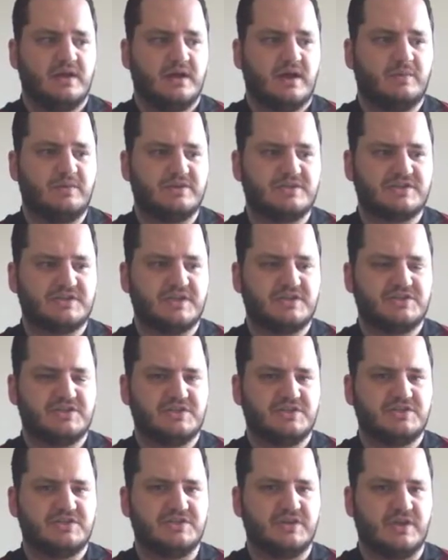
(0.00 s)
I want to say
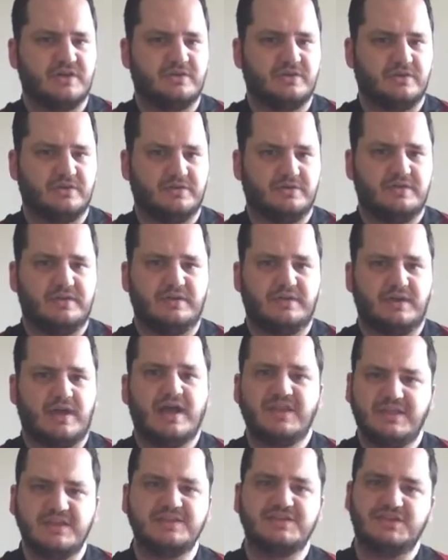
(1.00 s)
she's younger than him.
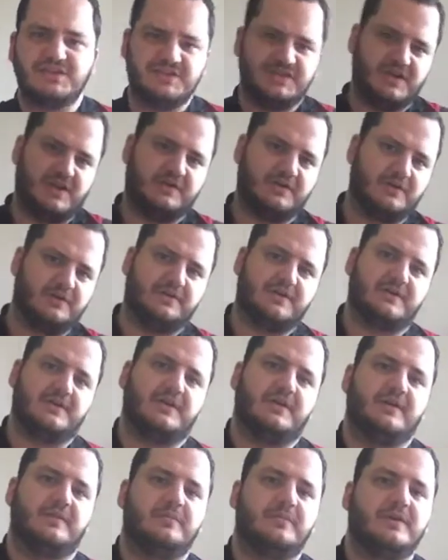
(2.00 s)
I think she's younger than
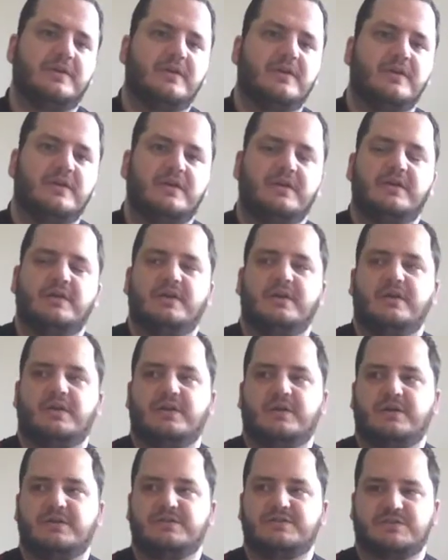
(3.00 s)

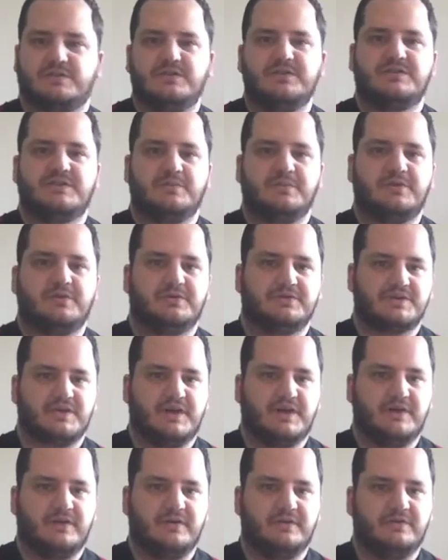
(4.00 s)
him. So he's the middle
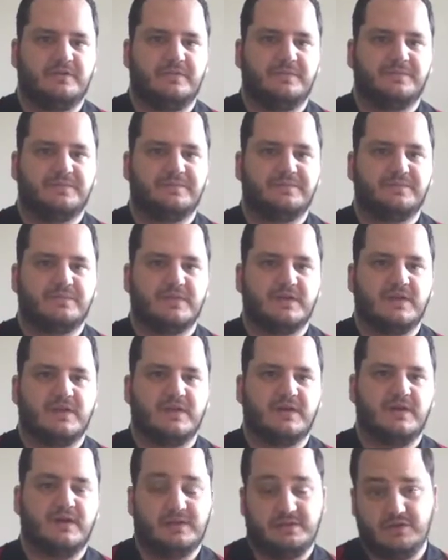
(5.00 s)
child,
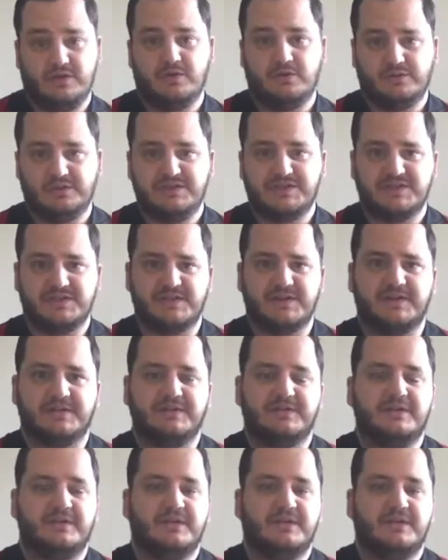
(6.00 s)
and the only son.